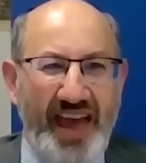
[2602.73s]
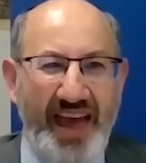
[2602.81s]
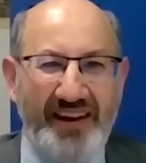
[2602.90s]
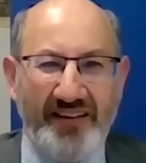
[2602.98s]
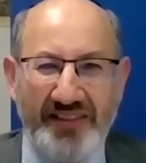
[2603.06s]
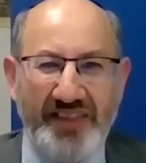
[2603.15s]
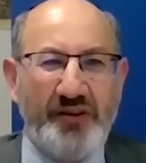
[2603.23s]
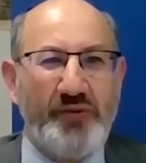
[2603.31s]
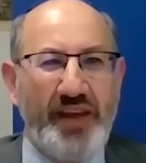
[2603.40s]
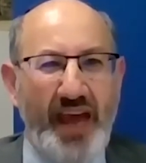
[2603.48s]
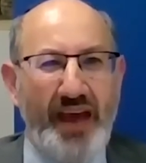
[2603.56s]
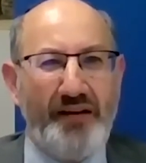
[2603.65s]
And I think
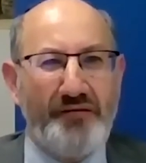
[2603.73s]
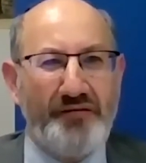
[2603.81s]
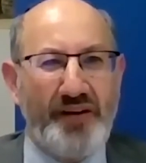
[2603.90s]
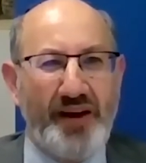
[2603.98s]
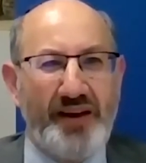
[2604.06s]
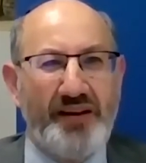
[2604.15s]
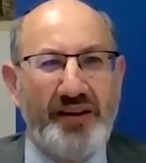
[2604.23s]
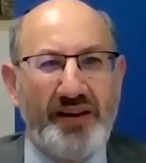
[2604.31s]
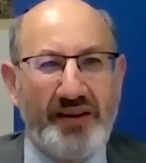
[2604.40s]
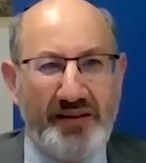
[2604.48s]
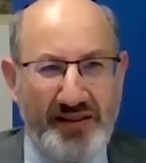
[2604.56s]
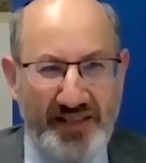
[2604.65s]
we have
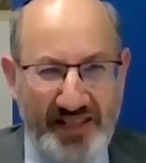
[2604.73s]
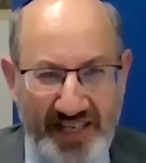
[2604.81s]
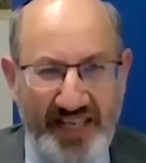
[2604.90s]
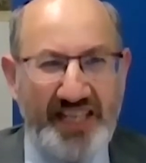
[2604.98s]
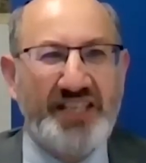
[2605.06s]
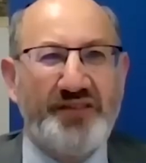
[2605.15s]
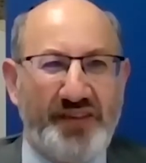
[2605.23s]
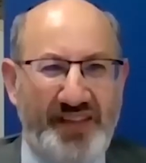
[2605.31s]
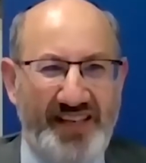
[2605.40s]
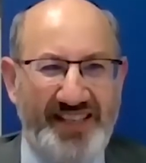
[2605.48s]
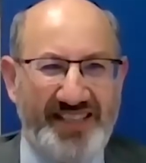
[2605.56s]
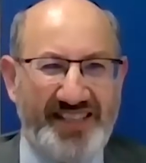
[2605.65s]
the seeds for
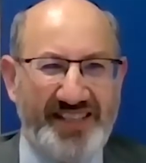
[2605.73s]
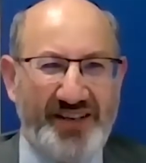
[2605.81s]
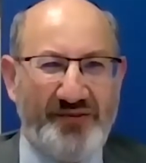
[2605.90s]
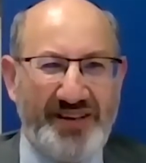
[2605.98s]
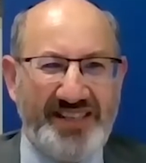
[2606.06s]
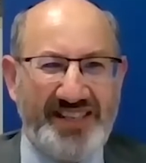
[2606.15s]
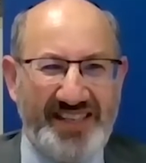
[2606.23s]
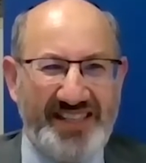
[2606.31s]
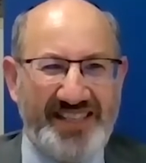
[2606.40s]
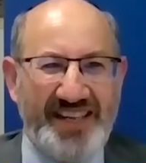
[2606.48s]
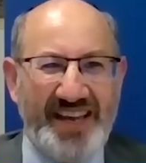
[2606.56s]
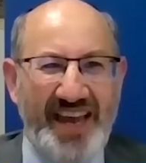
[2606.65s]
this. The question
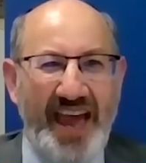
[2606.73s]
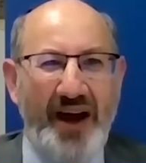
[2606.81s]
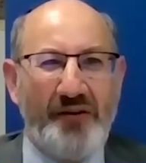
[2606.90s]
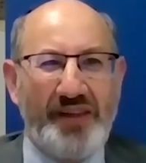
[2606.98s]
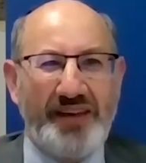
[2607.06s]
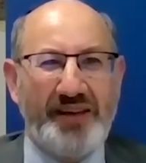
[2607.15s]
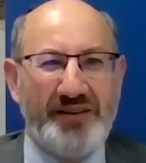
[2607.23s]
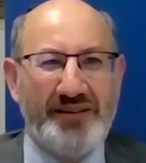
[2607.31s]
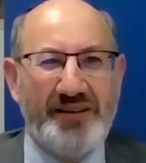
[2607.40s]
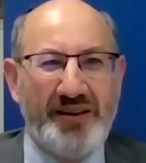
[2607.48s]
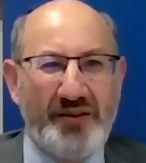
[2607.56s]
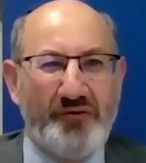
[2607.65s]
is how they
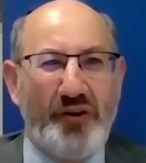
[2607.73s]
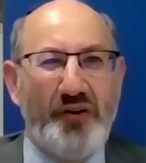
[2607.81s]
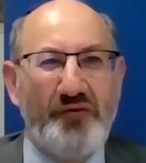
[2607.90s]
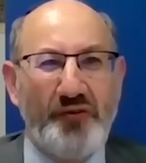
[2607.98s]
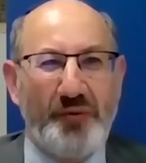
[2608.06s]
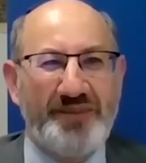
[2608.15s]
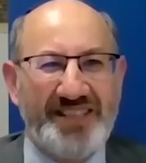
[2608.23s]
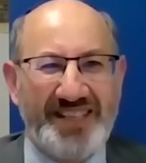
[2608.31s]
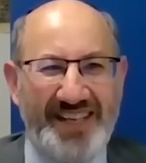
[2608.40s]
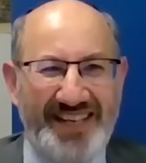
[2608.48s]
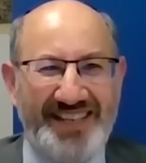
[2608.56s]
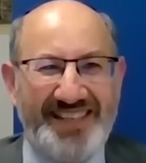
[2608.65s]
can grow from
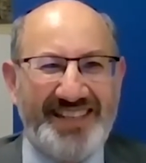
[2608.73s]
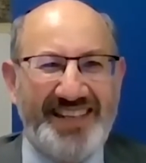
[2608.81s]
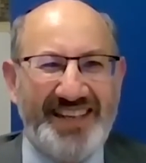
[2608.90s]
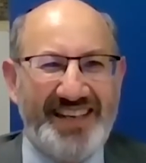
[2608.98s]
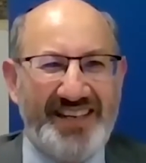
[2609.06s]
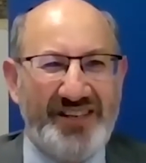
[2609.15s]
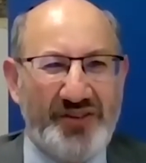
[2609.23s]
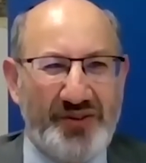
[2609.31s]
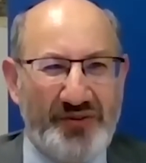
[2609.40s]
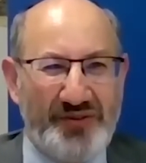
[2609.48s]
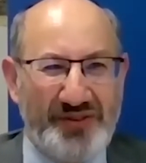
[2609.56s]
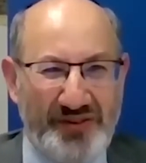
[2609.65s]
seeds into
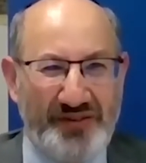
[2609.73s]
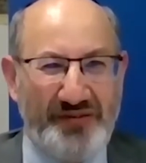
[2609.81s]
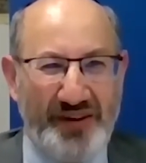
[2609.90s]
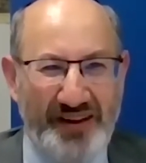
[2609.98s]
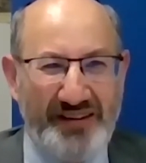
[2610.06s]
sort of